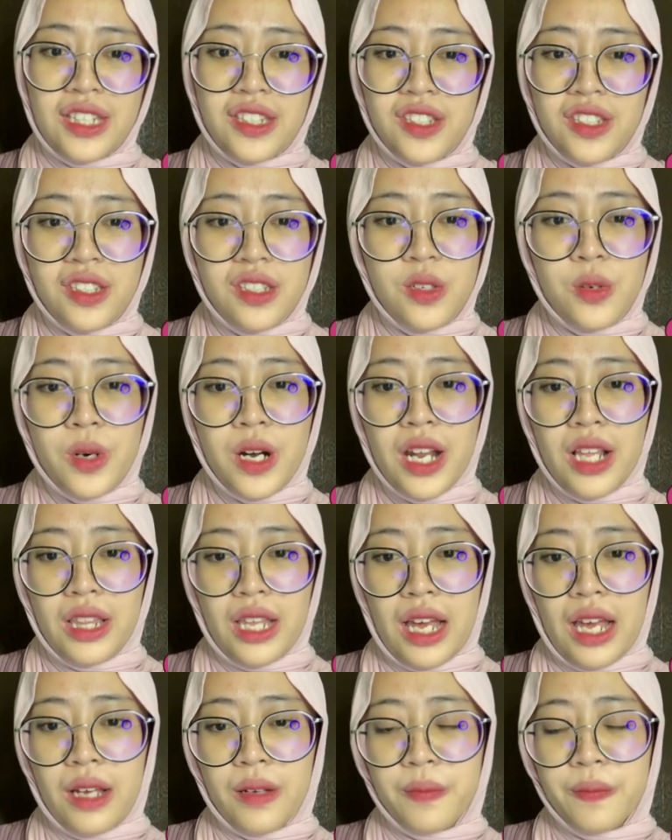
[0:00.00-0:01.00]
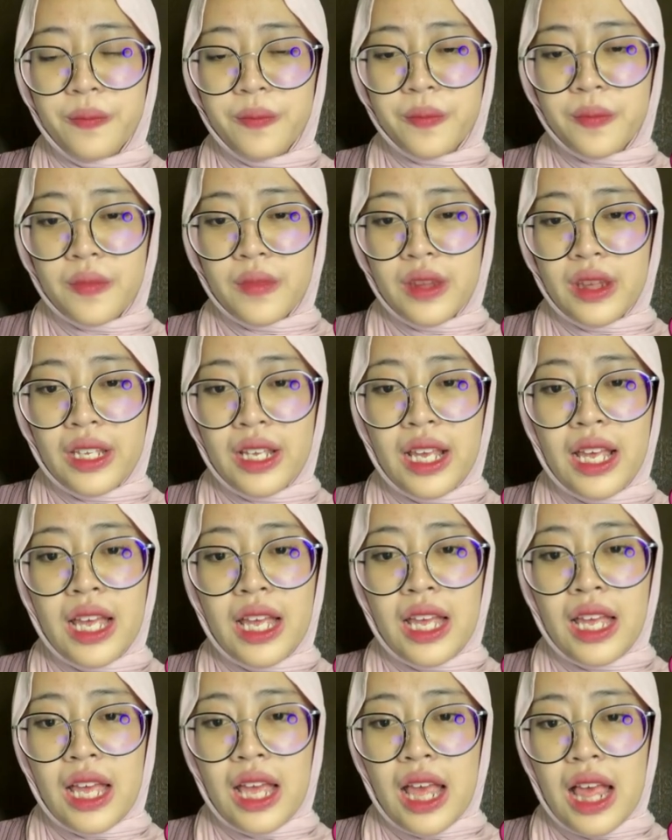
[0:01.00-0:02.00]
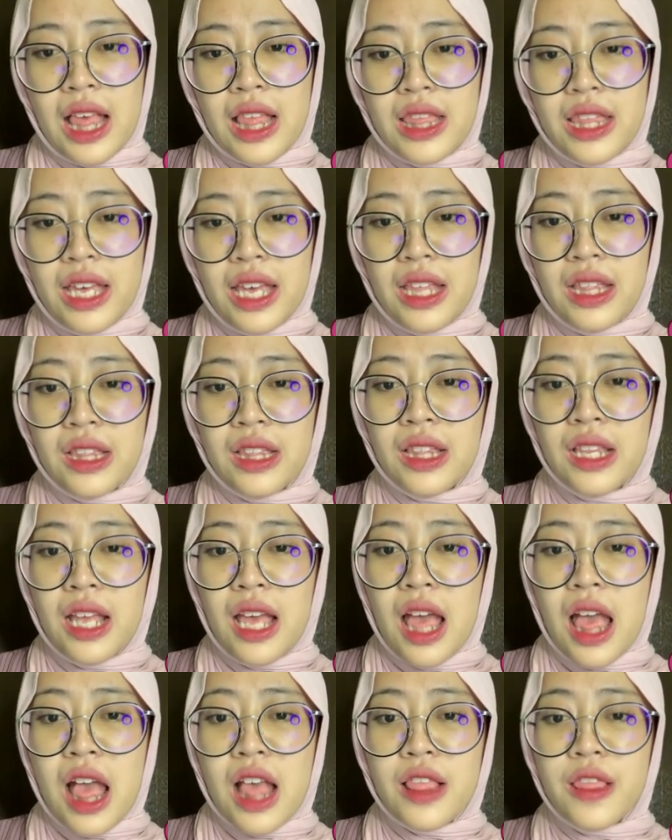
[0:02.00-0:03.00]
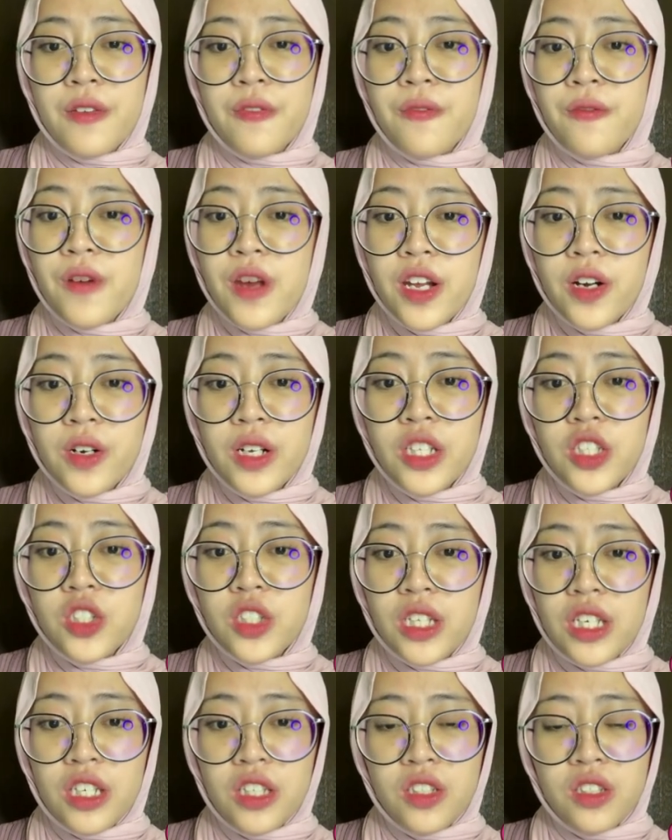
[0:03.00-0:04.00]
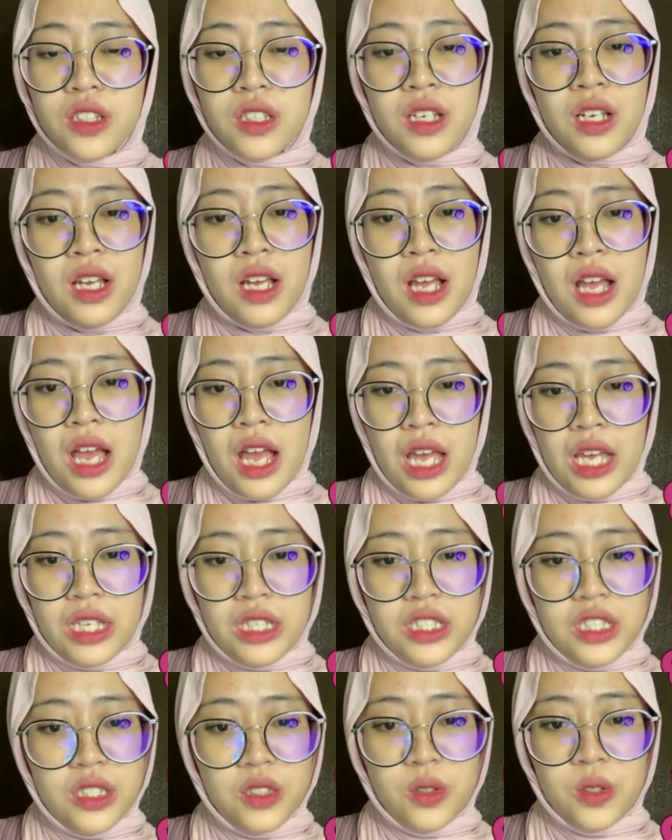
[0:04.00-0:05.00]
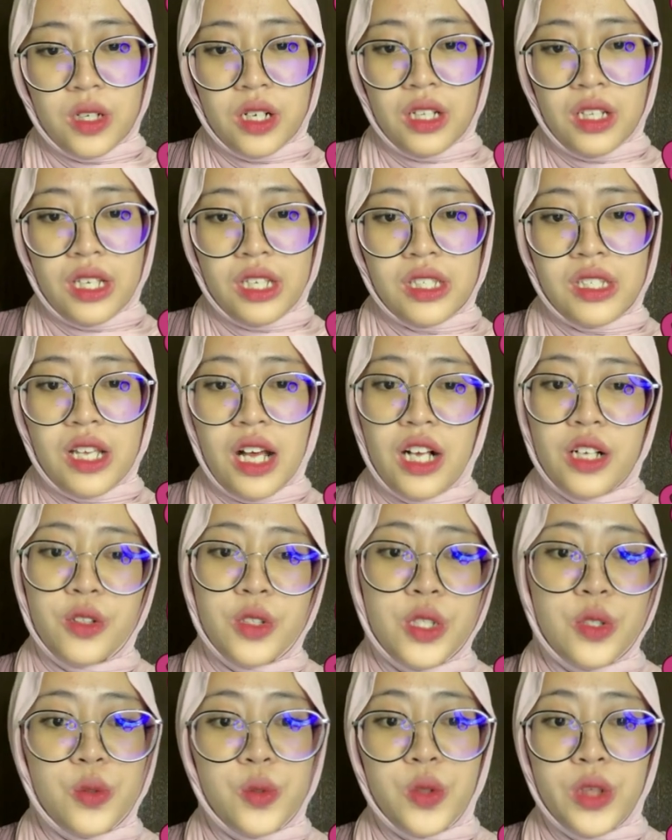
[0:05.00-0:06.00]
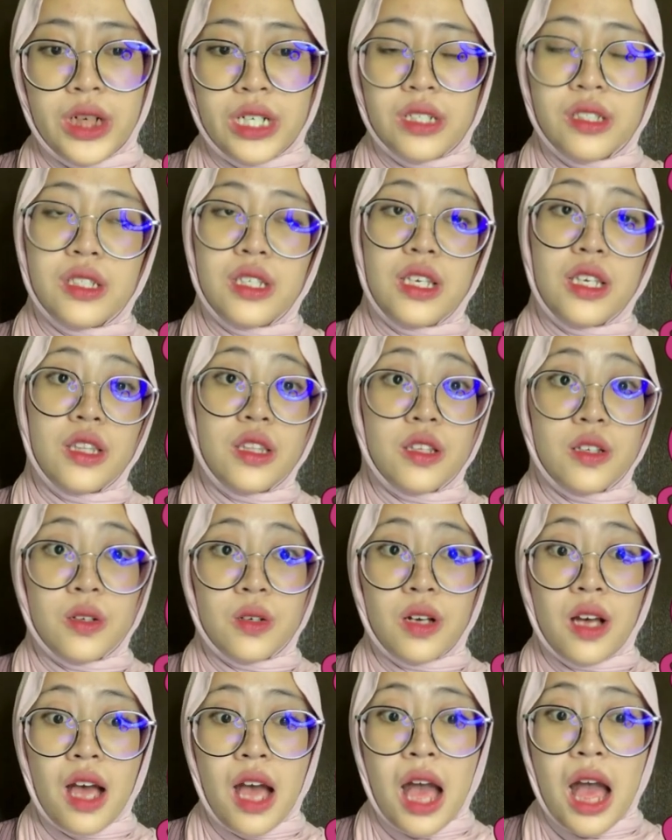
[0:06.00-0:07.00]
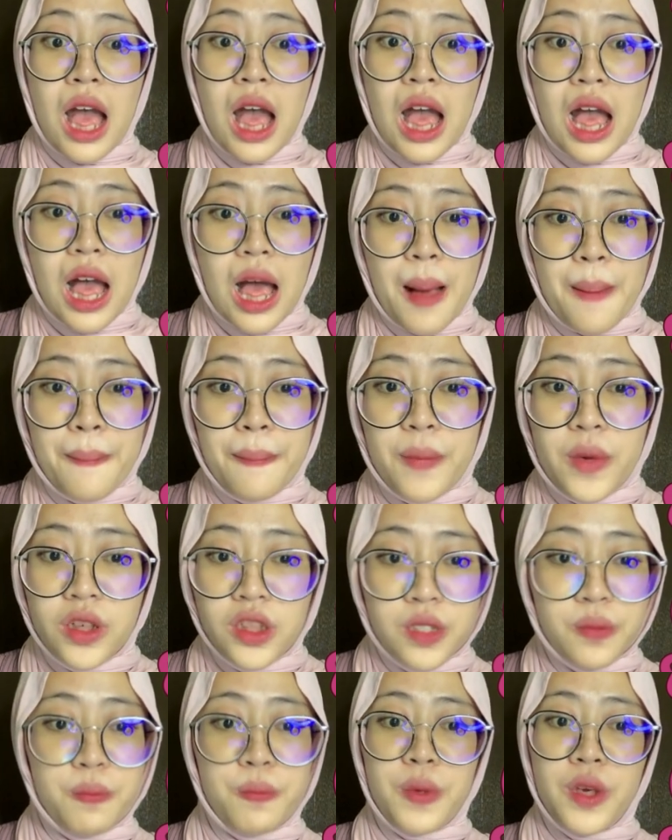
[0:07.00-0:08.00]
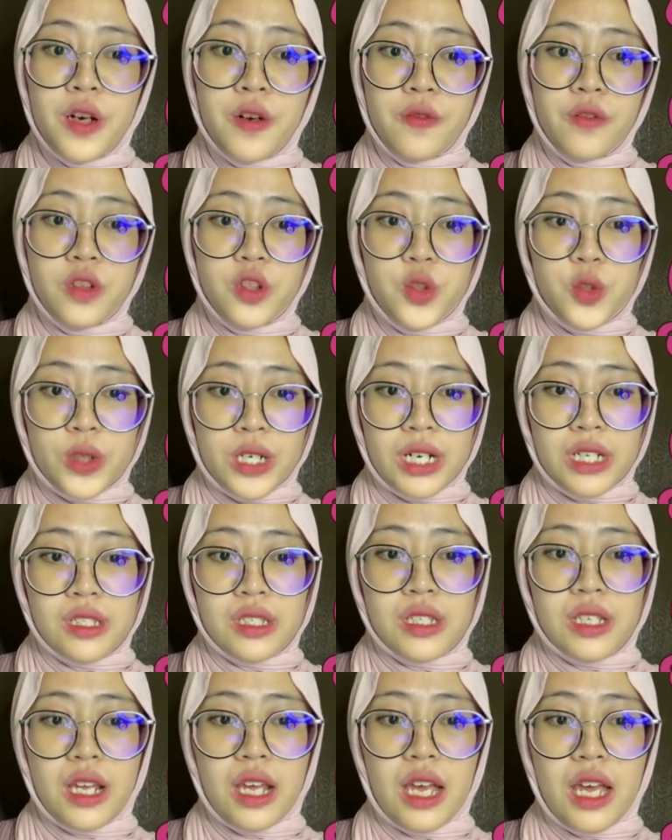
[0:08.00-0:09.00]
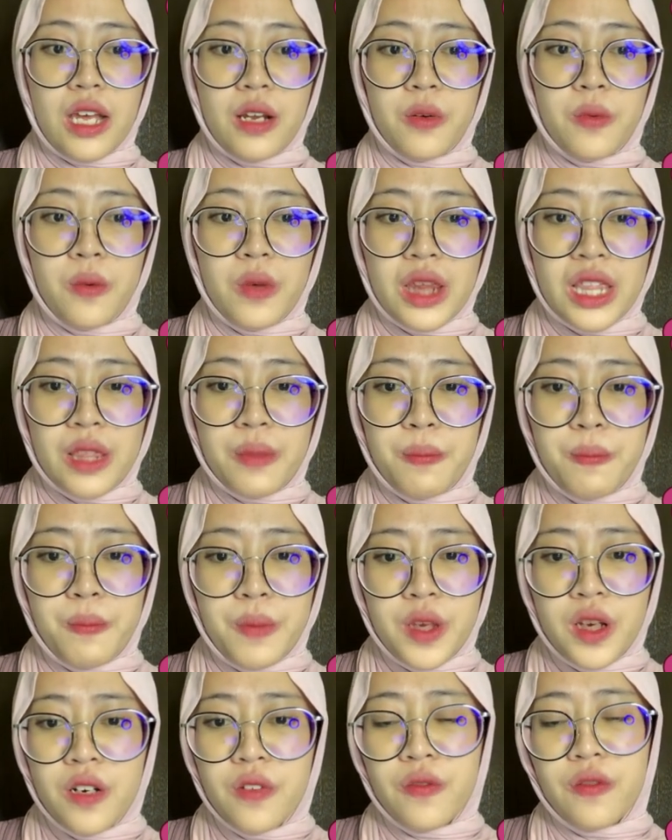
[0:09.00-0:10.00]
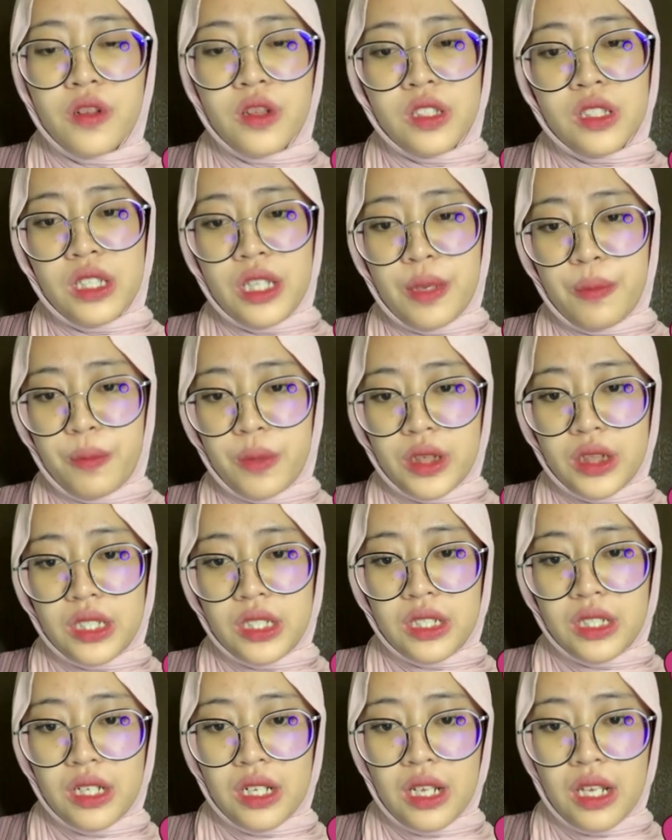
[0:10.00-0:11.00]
Cinderella. Then the fairy changed Cinderella's ugly dress into a most beautiful dress and with beautiful slippers.